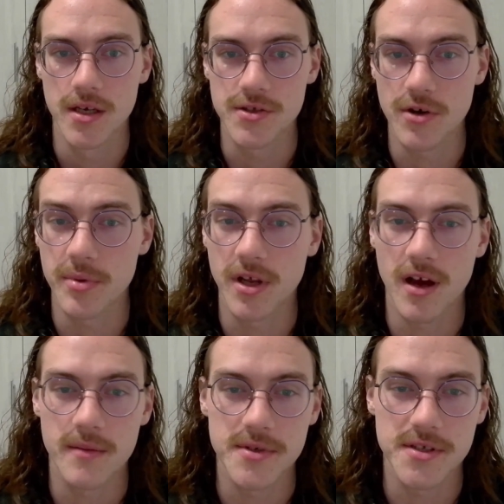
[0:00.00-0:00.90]
So
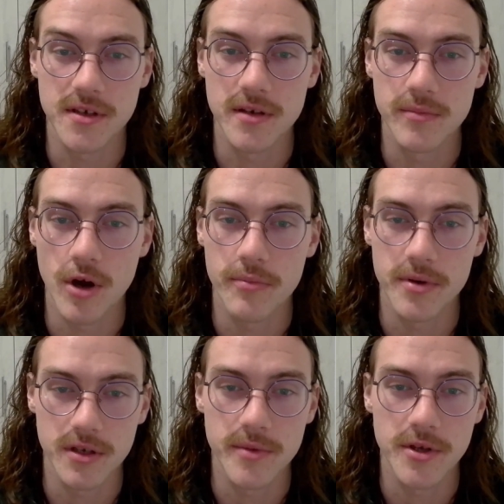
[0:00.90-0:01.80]
OpenComm is the
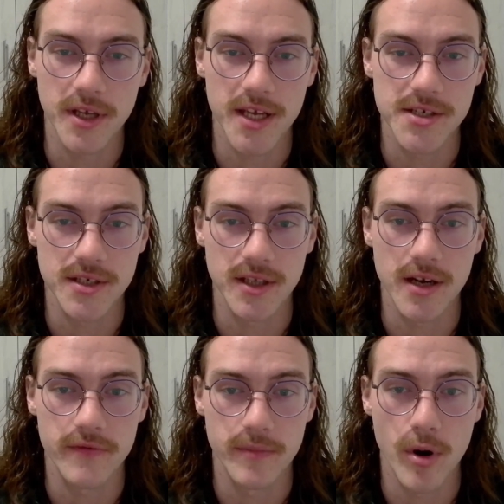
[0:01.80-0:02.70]
open communication
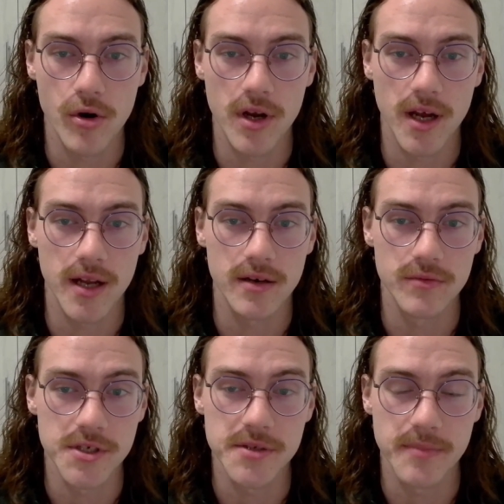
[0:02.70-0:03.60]
layer for Polkadot,
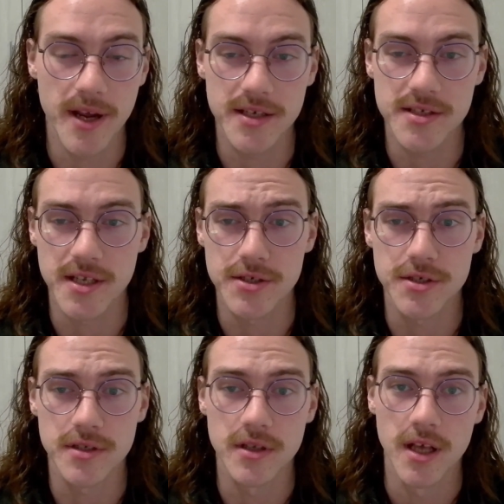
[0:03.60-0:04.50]
which by
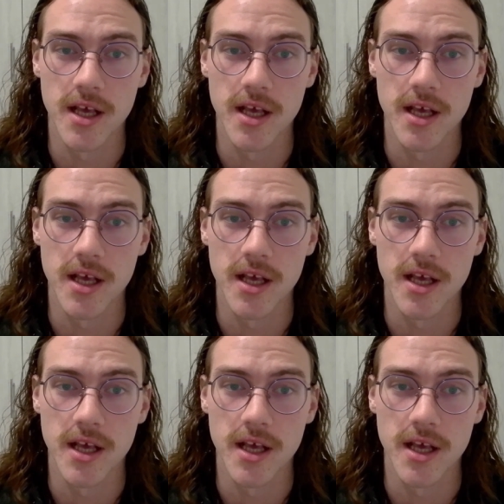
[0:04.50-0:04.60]
extension